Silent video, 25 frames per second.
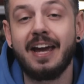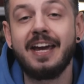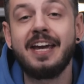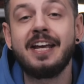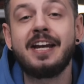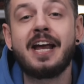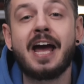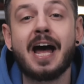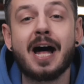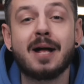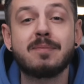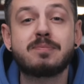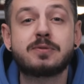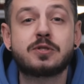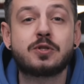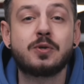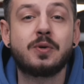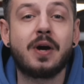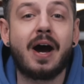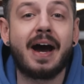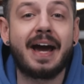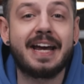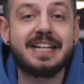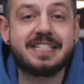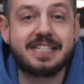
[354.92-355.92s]
It helps to
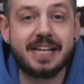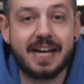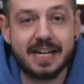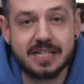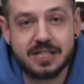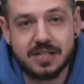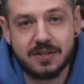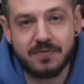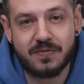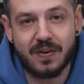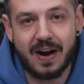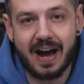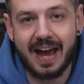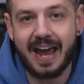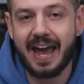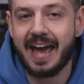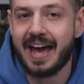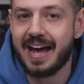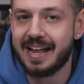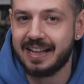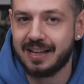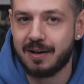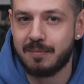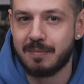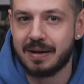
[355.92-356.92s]
identify
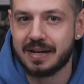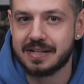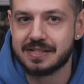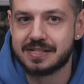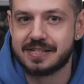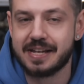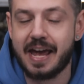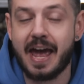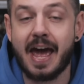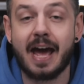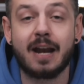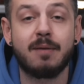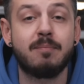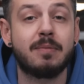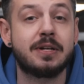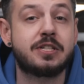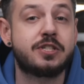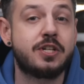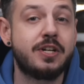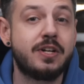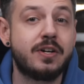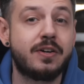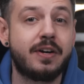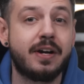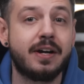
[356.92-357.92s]
elements and
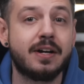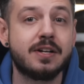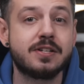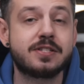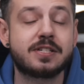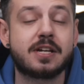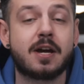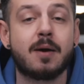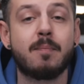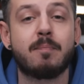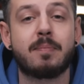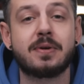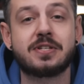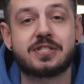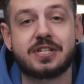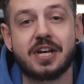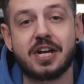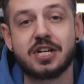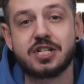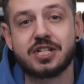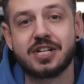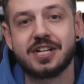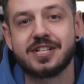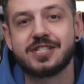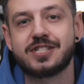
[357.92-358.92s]
materials
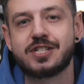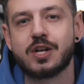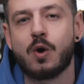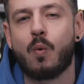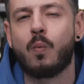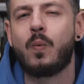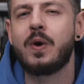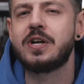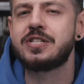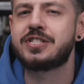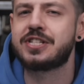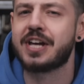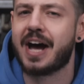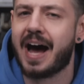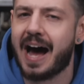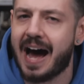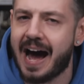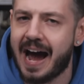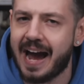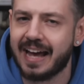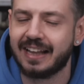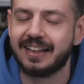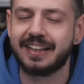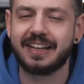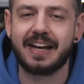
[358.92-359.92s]
compositions with
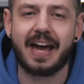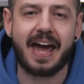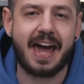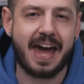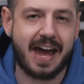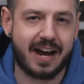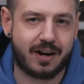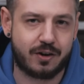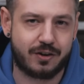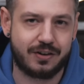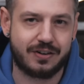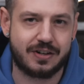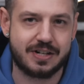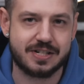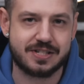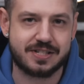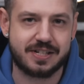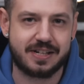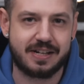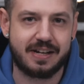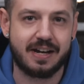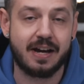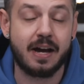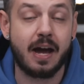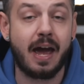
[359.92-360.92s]
high
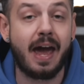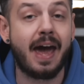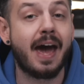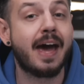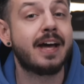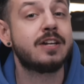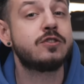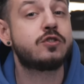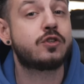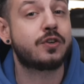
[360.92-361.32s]
accuracy and